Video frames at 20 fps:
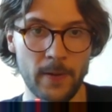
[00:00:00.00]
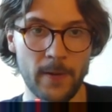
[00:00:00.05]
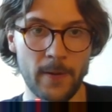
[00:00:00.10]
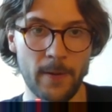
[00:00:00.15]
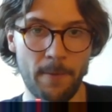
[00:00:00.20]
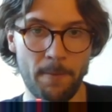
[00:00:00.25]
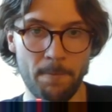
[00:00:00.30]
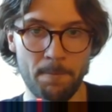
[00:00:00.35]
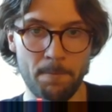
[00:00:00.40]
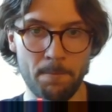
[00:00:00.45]

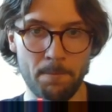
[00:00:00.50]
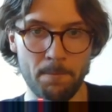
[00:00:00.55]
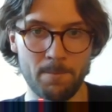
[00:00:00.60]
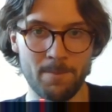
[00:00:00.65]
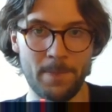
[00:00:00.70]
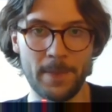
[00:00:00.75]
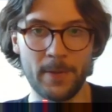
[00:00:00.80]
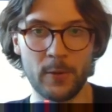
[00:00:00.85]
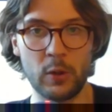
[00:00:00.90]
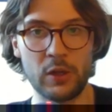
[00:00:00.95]

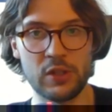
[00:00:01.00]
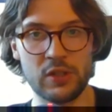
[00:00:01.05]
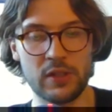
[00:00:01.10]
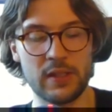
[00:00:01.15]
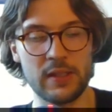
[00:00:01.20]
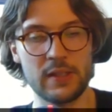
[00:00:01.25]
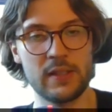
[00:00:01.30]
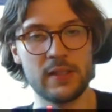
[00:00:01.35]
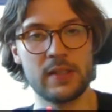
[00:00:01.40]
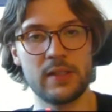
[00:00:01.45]
The question
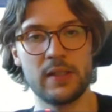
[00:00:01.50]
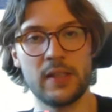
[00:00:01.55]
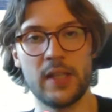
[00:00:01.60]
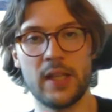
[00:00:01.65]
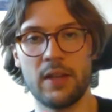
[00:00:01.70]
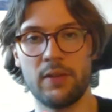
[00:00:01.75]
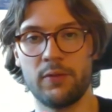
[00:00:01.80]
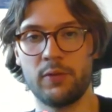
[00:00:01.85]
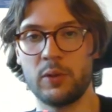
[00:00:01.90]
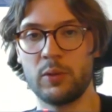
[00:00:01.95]
is
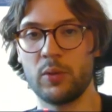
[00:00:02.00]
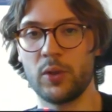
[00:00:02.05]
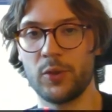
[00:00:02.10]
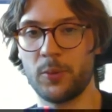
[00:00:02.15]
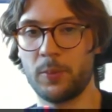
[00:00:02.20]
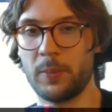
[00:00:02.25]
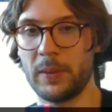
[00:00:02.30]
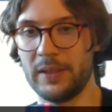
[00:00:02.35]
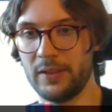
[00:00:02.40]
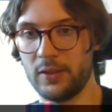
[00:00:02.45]
if we want to
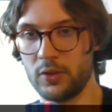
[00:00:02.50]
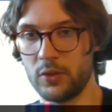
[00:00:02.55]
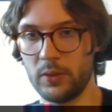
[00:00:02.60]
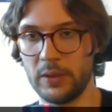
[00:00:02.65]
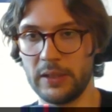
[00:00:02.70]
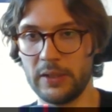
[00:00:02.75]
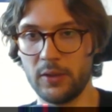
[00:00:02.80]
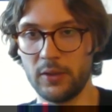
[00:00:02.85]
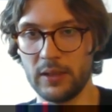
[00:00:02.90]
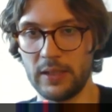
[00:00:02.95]
pick
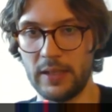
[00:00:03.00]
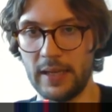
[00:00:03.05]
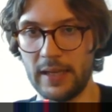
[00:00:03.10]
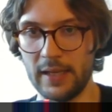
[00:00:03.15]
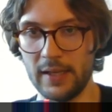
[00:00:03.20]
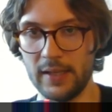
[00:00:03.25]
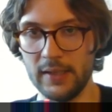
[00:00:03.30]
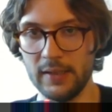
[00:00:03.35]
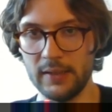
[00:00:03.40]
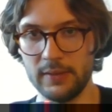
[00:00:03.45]
Greedo and
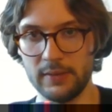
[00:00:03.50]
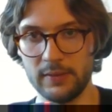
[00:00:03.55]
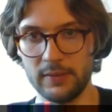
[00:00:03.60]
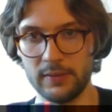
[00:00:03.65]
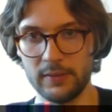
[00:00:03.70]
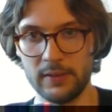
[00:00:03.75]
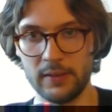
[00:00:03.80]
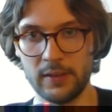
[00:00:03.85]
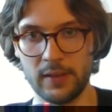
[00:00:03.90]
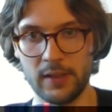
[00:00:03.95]
Leia,
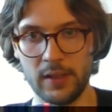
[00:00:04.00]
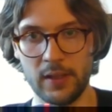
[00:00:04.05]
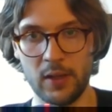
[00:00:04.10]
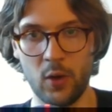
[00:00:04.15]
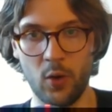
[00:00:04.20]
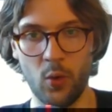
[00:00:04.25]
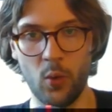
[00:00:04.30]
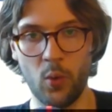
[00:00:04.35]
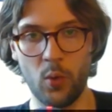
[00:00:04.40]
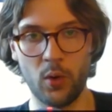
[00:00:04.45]

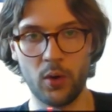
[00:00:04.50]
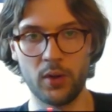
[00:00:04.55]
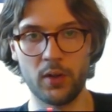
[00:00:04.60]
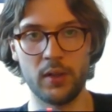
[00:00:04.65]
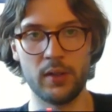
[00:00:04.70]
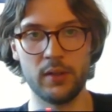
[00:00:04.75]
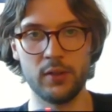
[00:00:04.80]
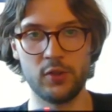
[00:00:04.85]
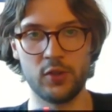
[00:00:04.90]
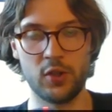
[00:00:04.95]
or
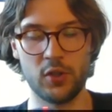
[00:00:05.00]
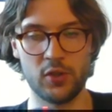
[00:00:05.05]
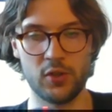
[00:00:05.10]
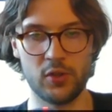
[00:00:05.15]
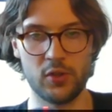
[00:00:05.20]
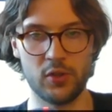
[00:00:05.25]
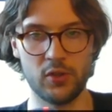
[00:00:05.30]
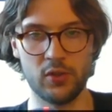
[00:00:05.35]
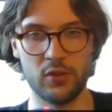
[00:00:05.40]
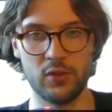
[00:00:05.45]

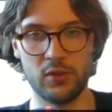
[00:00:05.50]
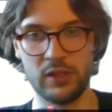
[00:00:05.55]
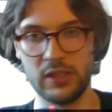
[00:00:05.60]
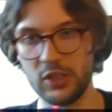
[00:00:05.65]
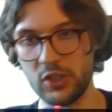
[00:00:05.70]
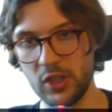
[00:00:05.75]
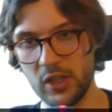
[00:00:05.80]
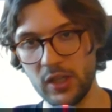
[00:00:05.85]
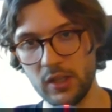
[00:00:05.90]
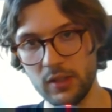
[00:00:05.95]
just
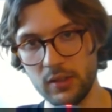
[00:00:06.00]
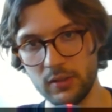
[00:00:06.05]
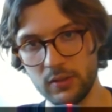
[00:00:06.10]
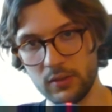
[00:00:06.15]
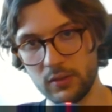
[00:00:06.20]
DJ.